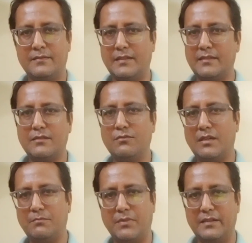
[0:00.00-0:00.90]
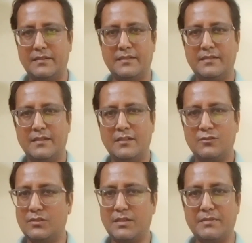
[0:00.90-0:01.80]
that is the one part. So
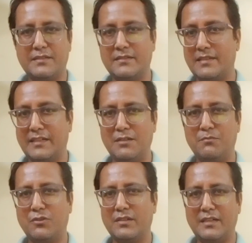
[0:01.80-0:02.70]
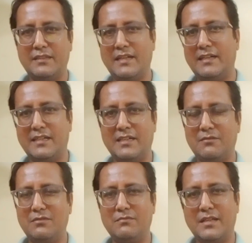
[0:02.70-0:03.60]
savings is again important, and that I have
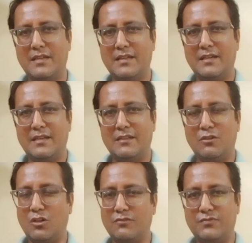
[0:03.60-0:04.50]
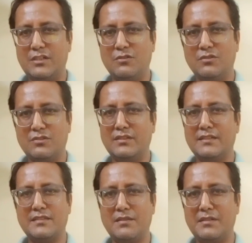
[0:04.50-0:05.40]
a lot of videos on the
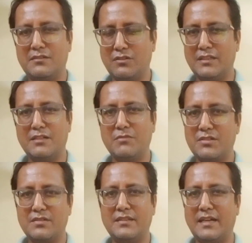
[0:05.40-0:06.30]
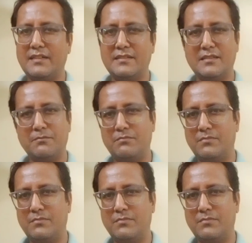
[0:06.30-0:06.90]
savings, on the investment. That is the